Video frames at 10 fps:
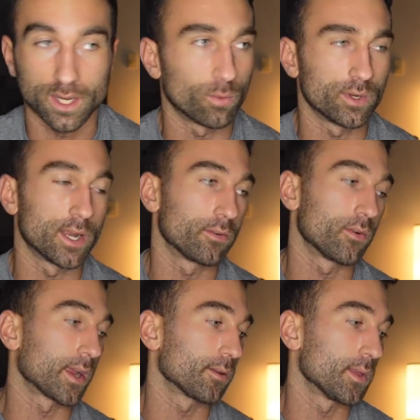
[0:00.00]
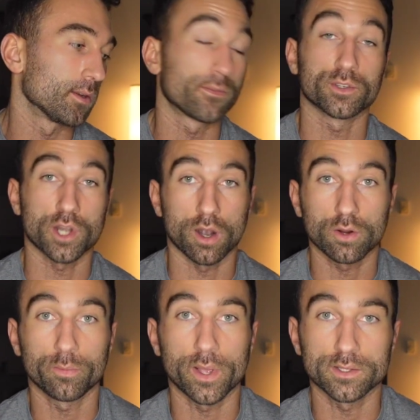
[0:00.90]
I would never recommend it for
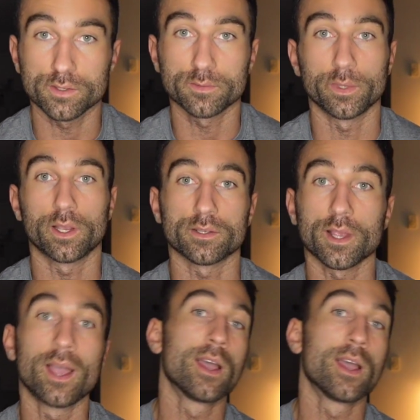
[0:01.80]
charcoal pencils because,